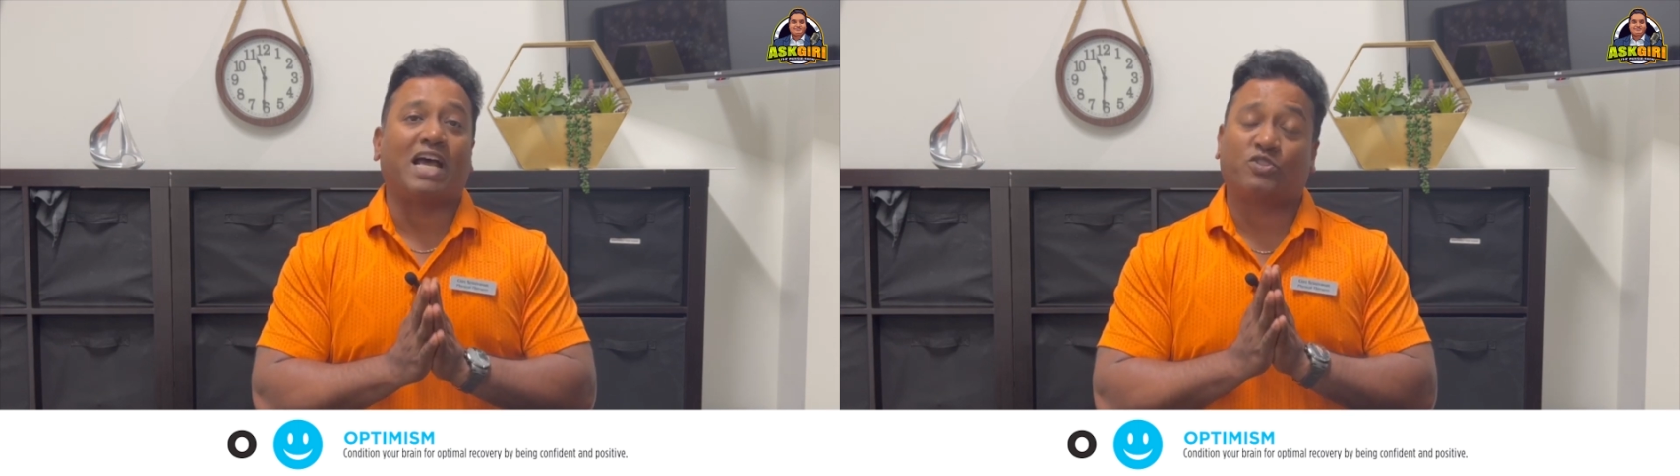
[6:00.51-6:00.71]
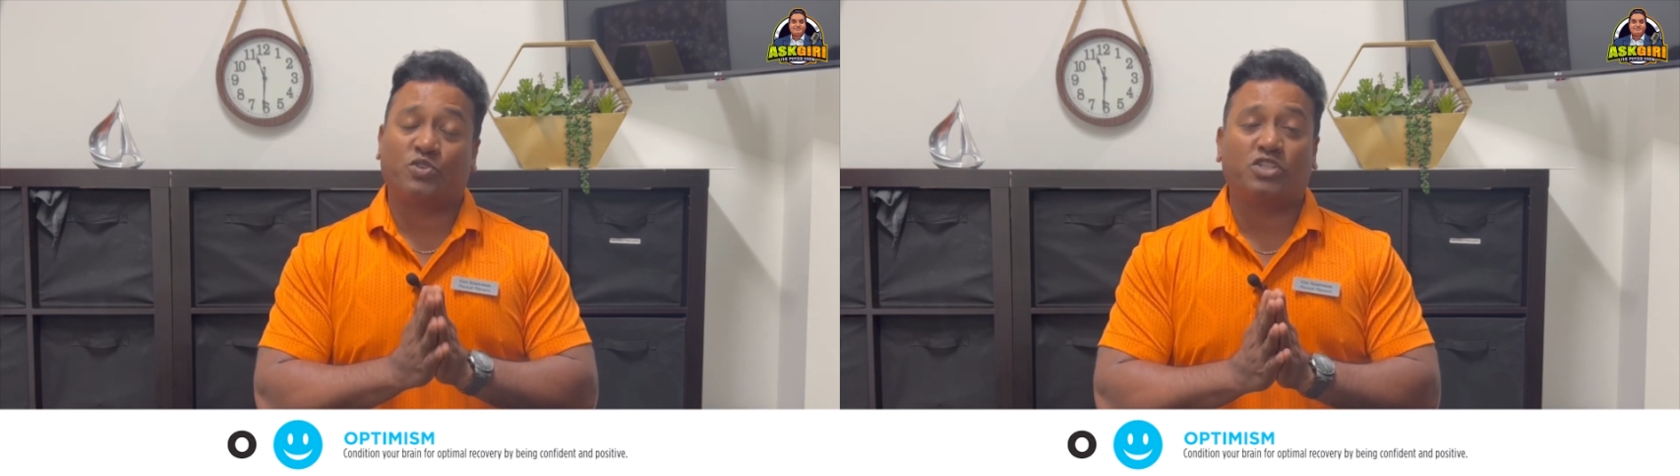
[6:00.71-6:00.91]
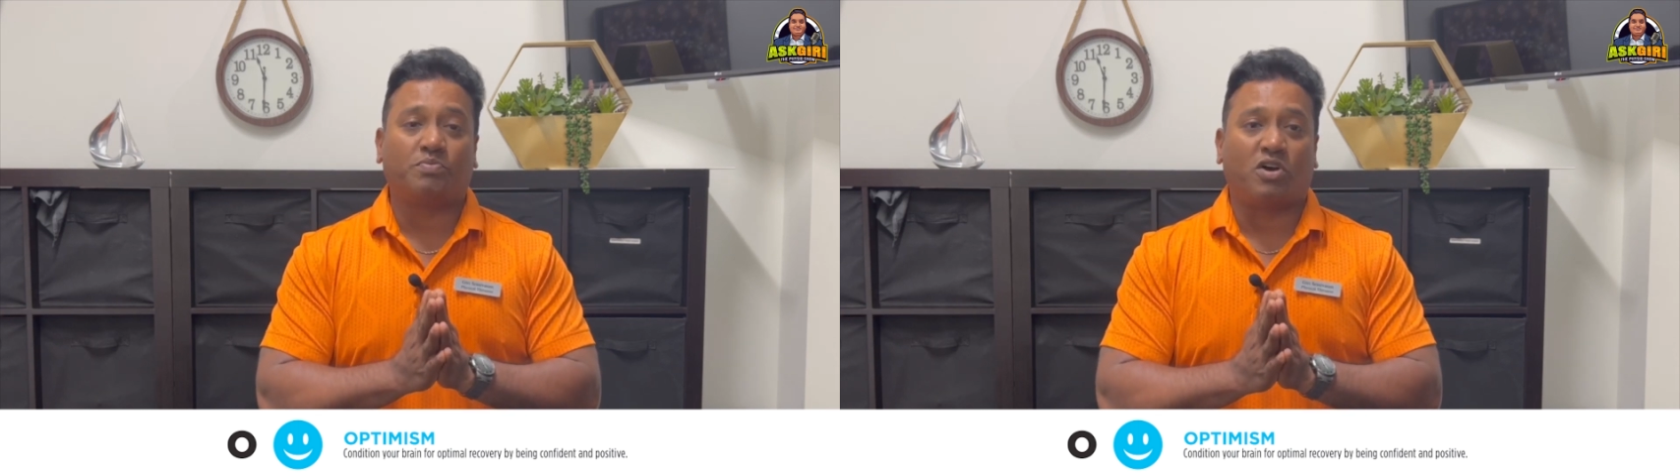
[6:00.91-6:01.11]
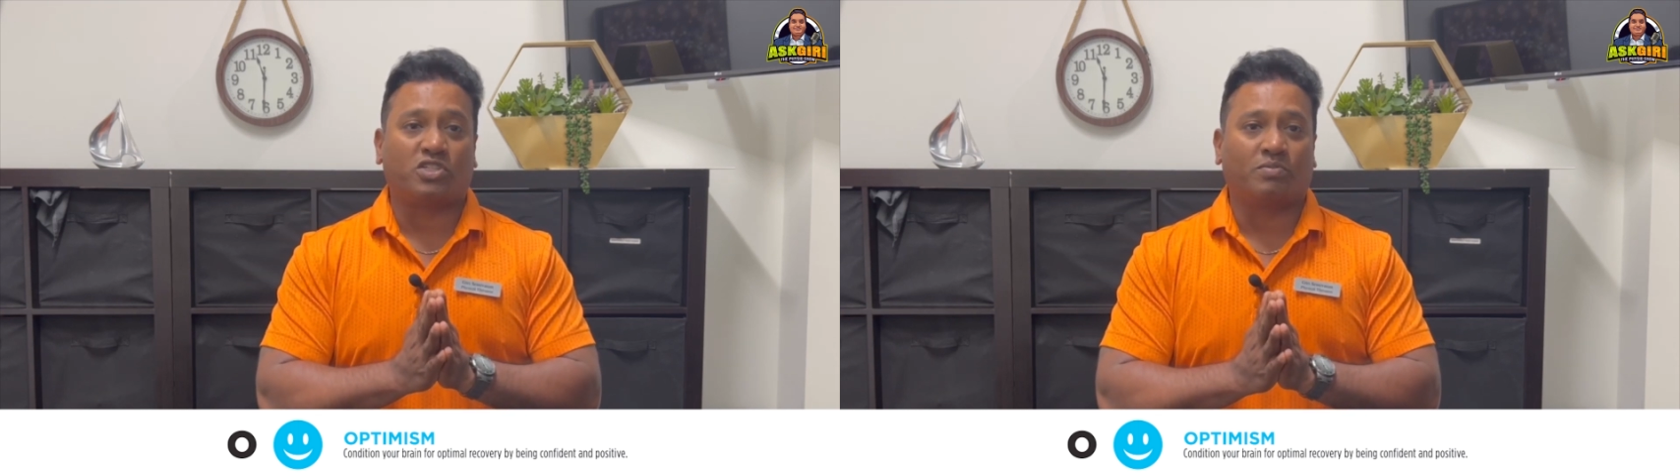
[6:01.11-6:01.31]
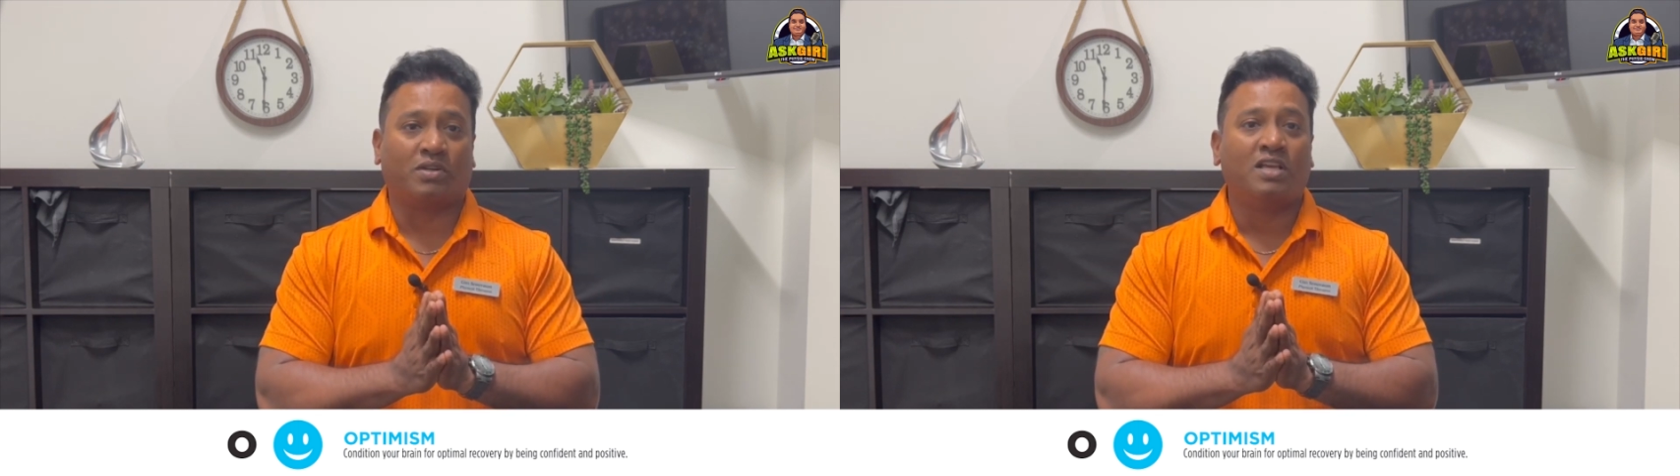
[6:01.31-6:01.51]
as soon as
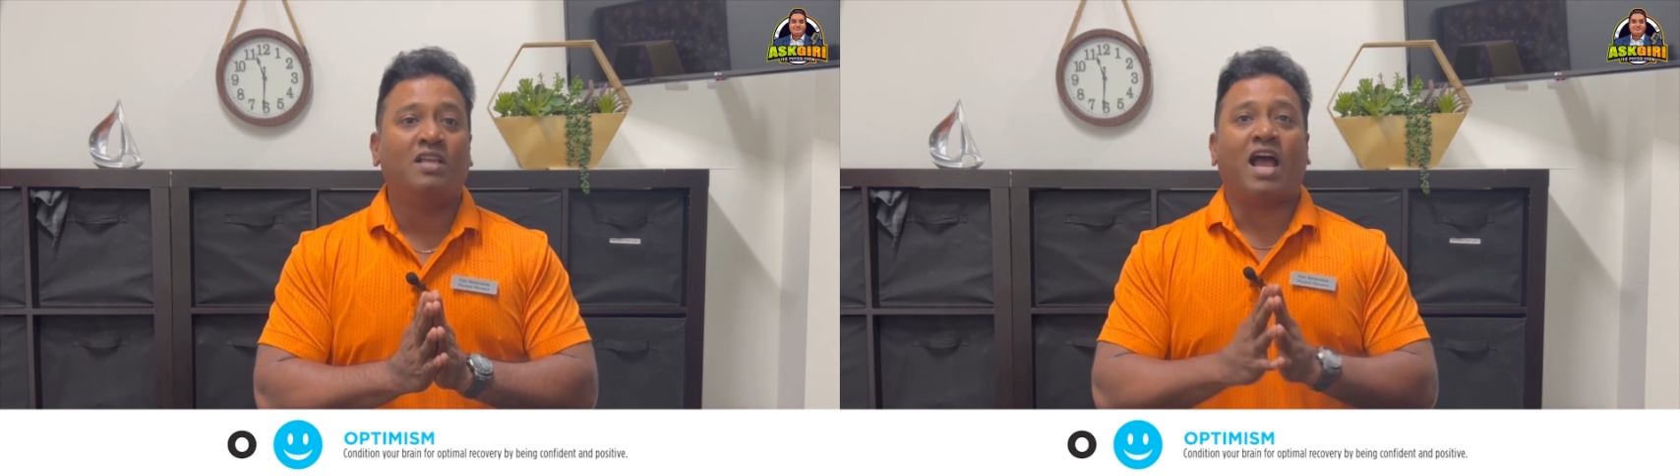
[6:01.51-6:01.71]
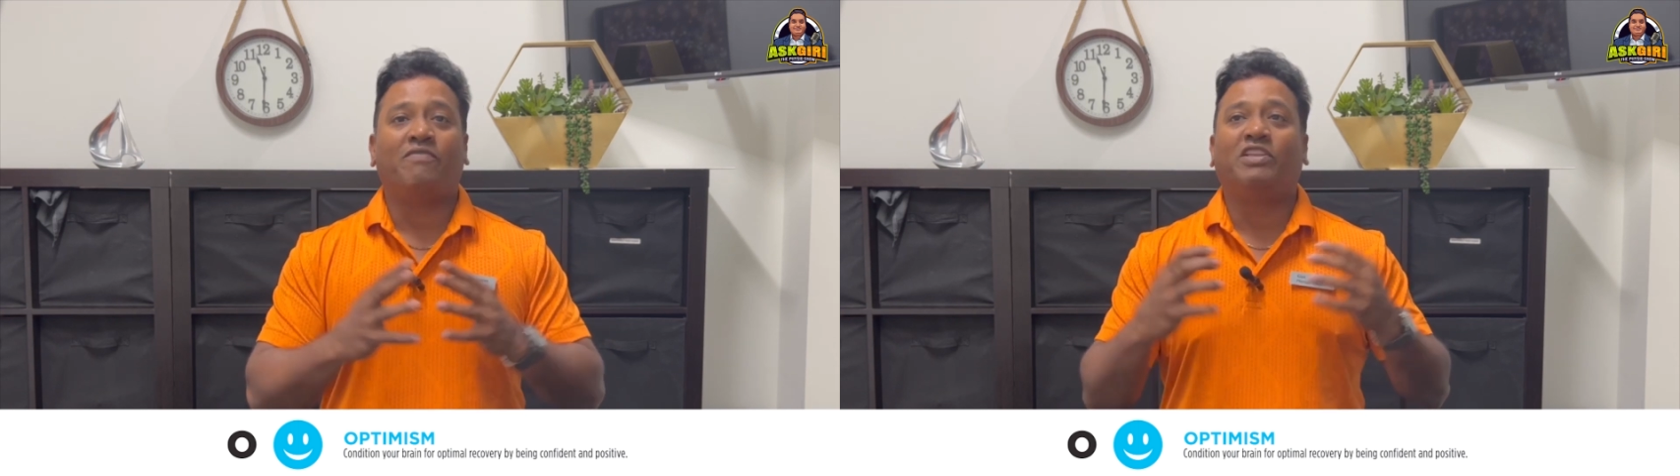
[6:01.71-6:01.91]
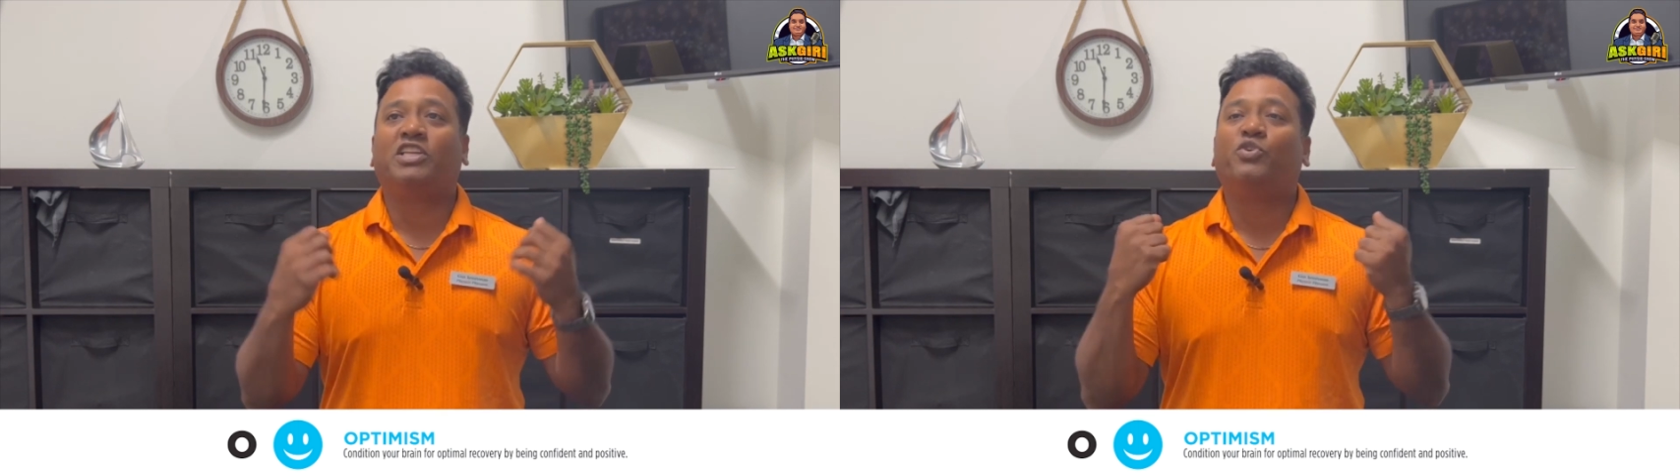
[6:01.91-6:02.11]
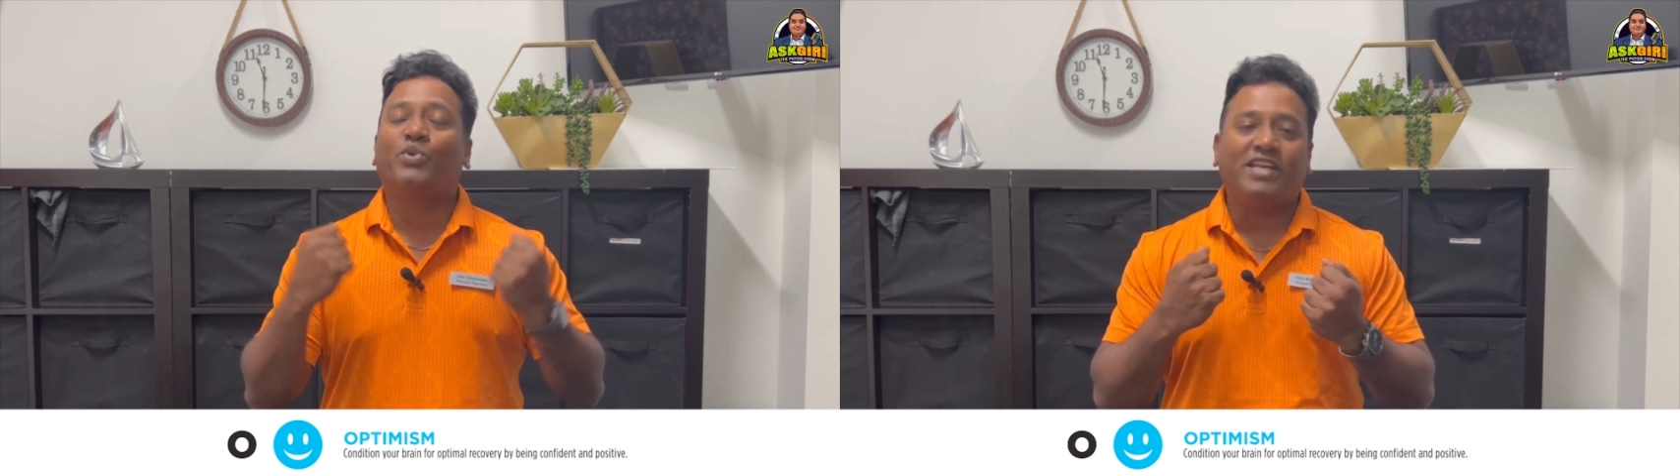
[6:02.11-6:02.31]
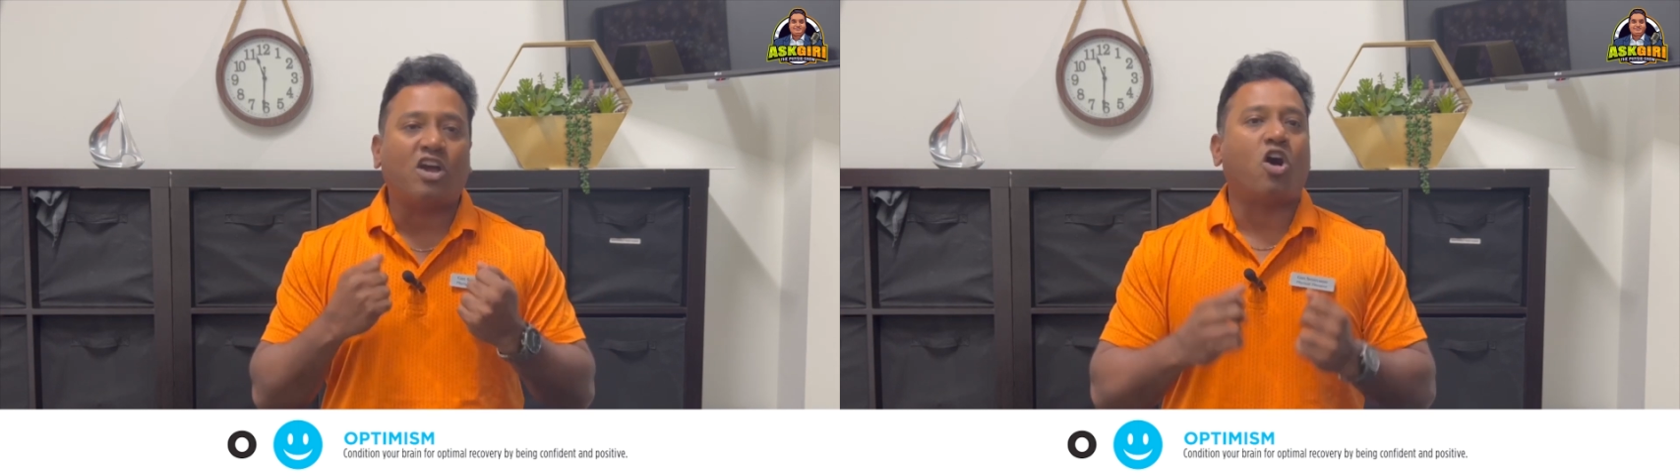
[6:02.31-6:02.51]
possible and with great